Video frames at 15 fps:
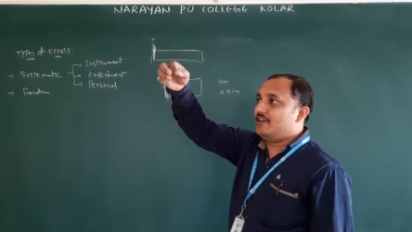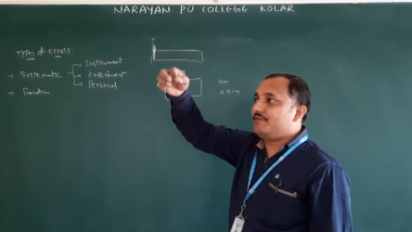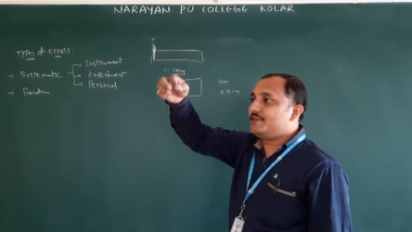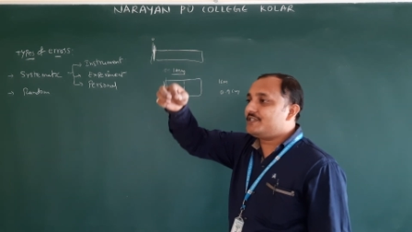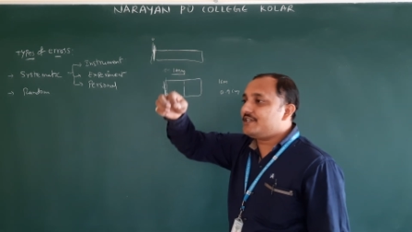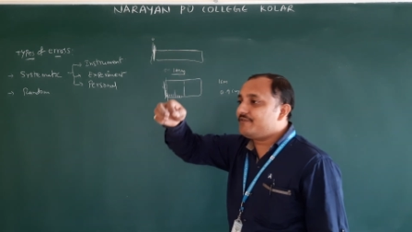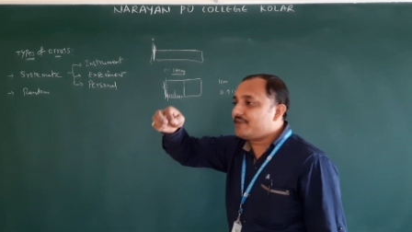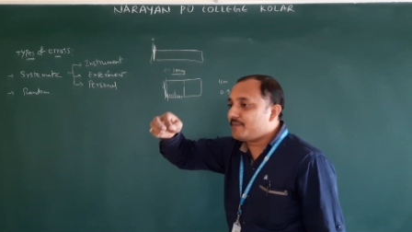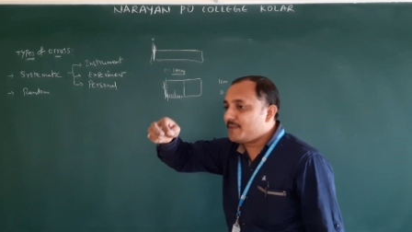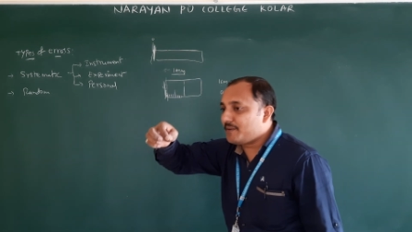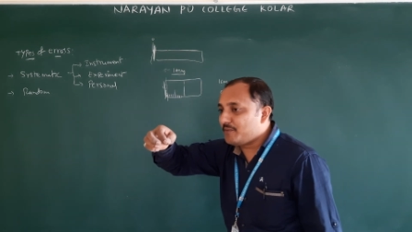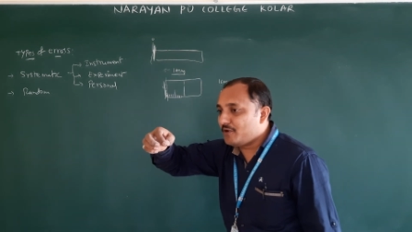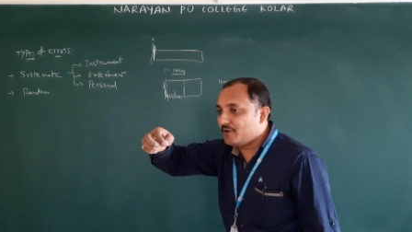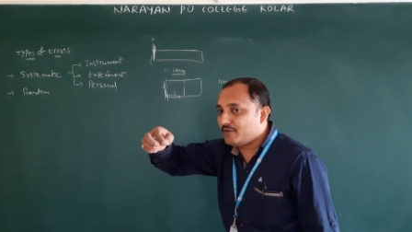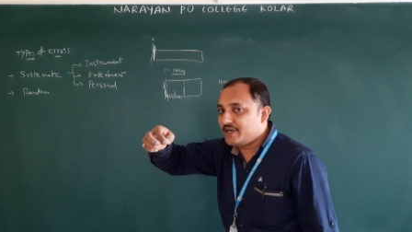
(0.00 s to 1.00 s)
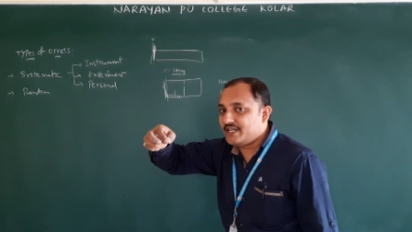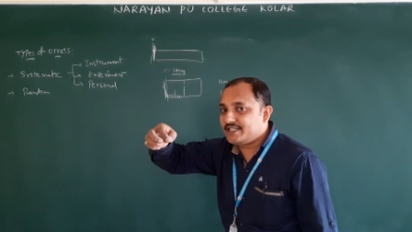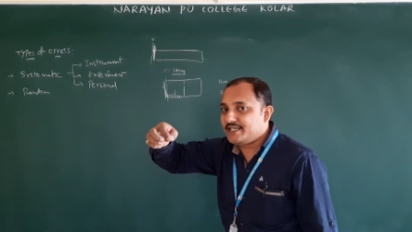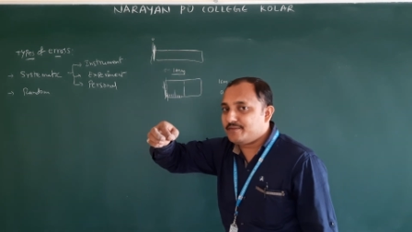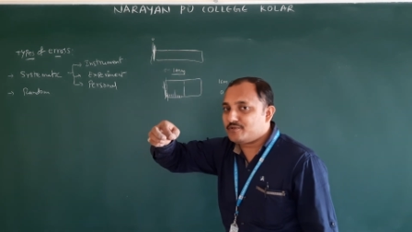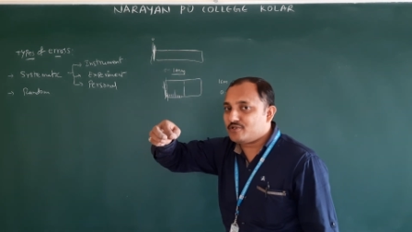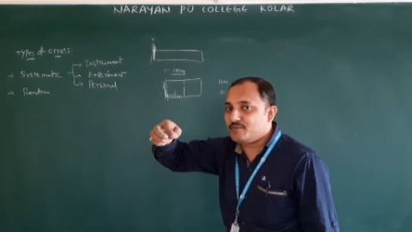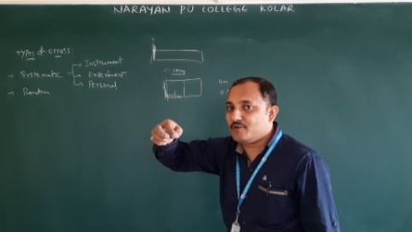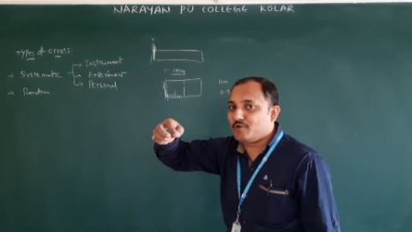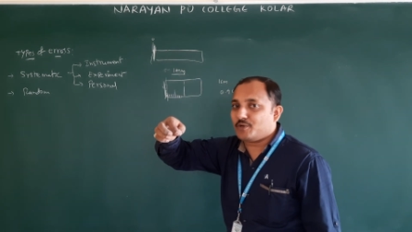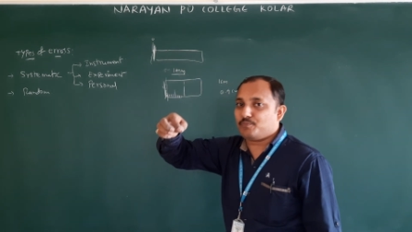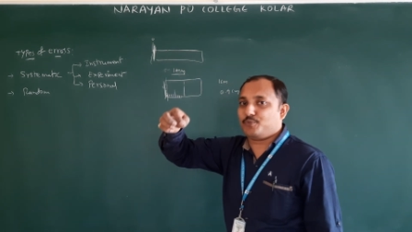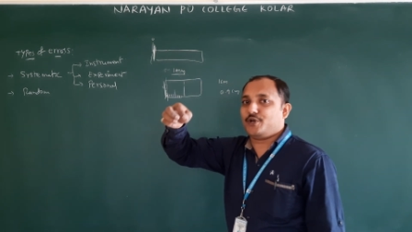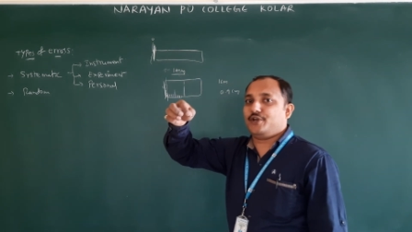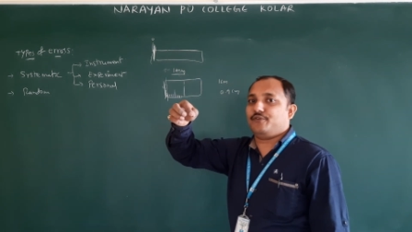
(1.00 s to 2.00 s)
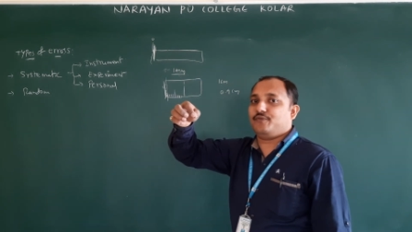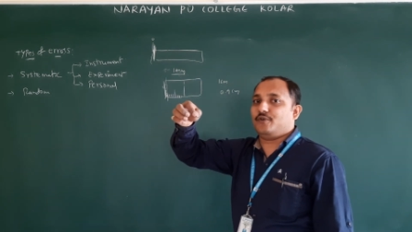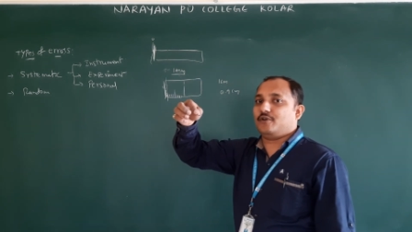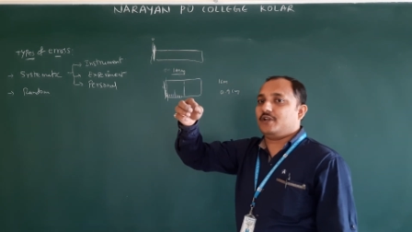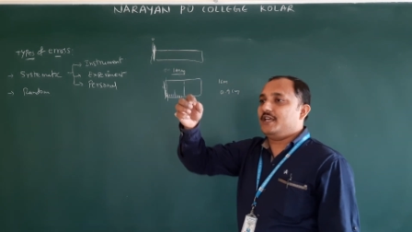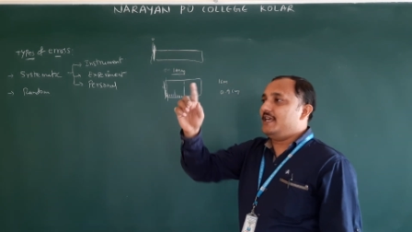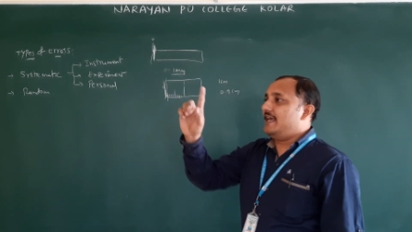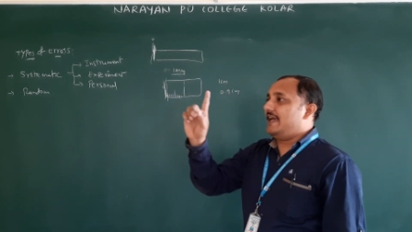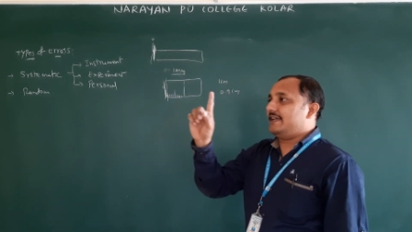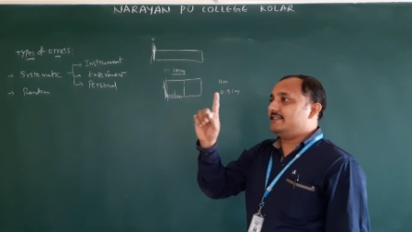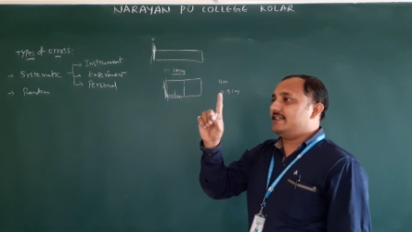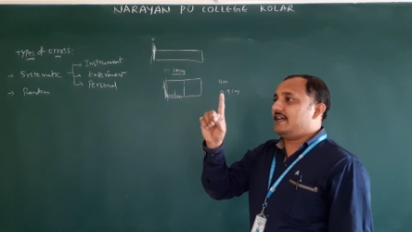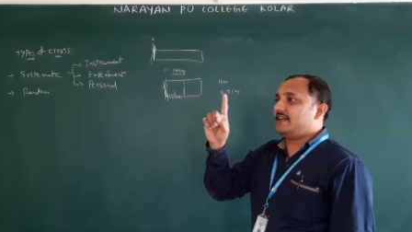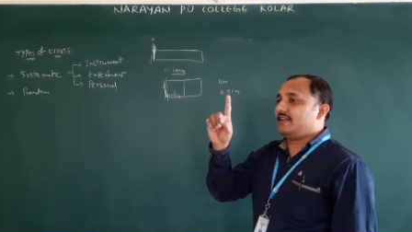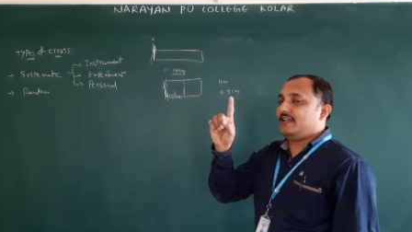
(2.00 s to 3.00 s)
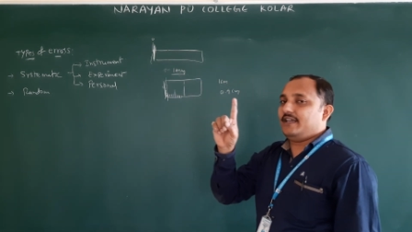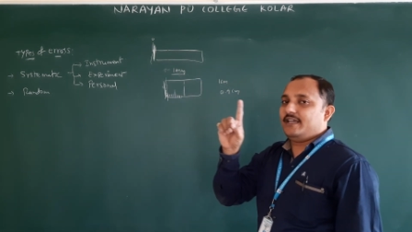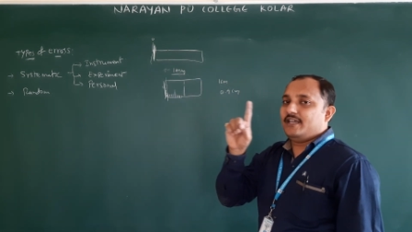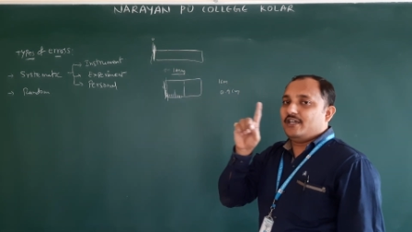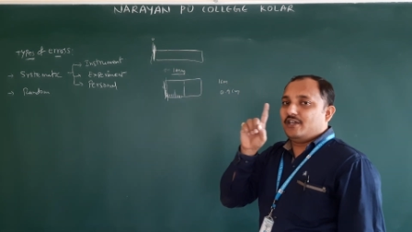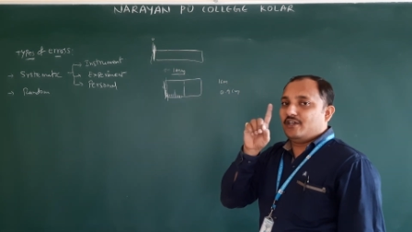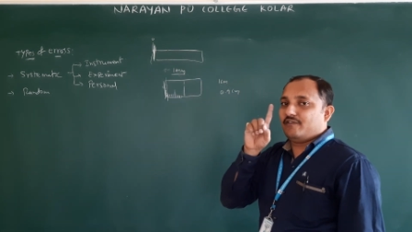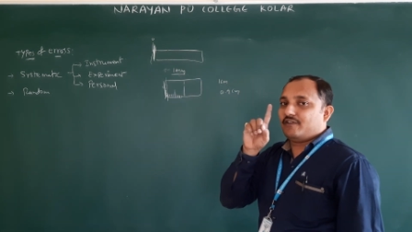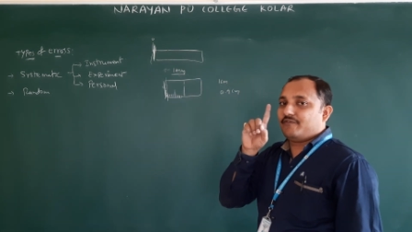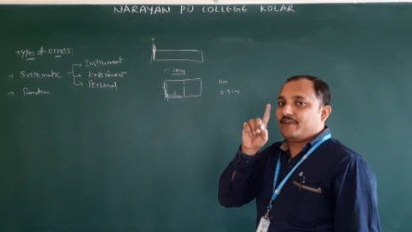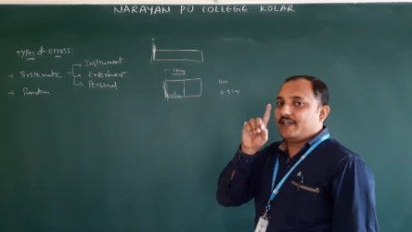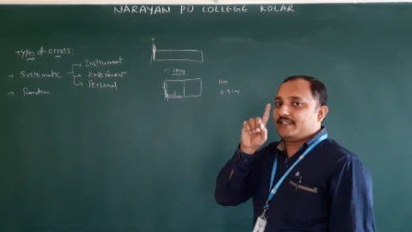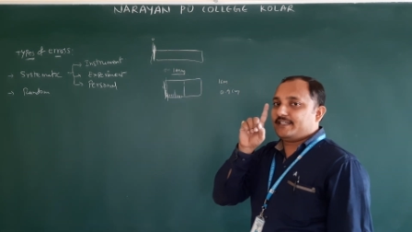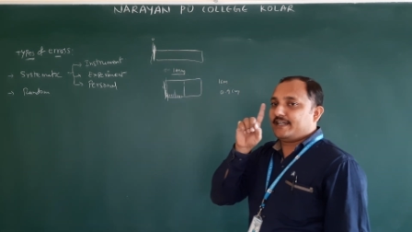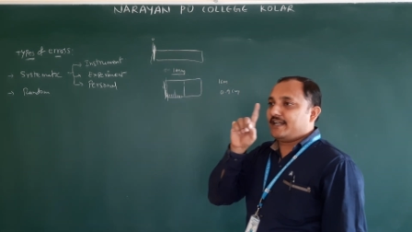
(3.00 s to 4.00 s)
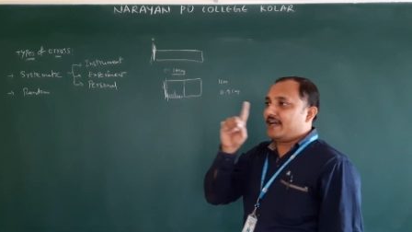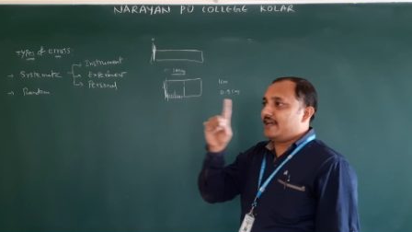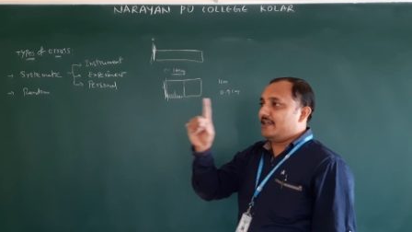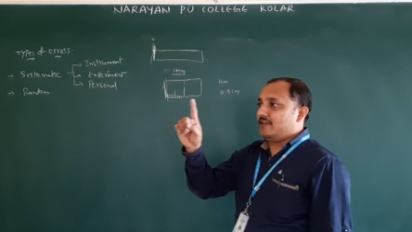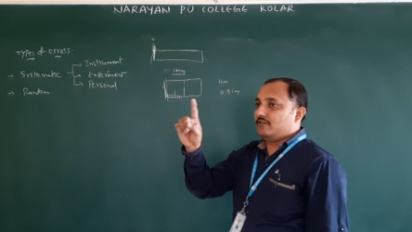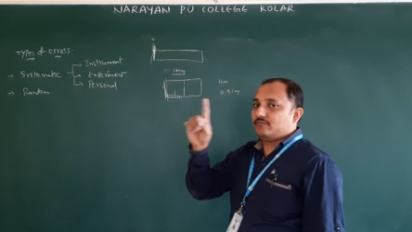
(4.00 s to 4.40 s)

If you see from above, it seems to be 1.4. Exactly, your face and eye